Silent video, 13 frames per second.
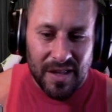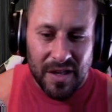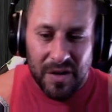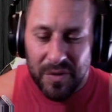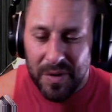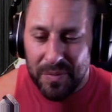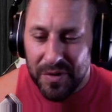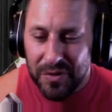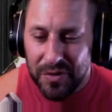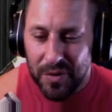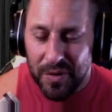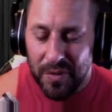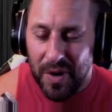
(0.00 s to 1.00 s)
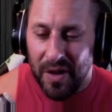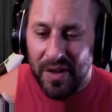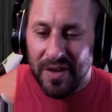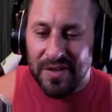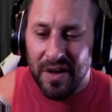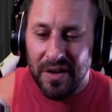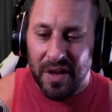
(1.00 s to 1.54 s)
Ripley's doing well. That
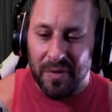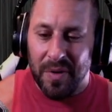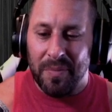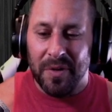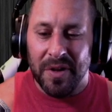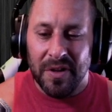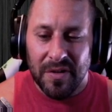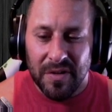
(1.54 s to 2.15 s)
sounded like Ripley.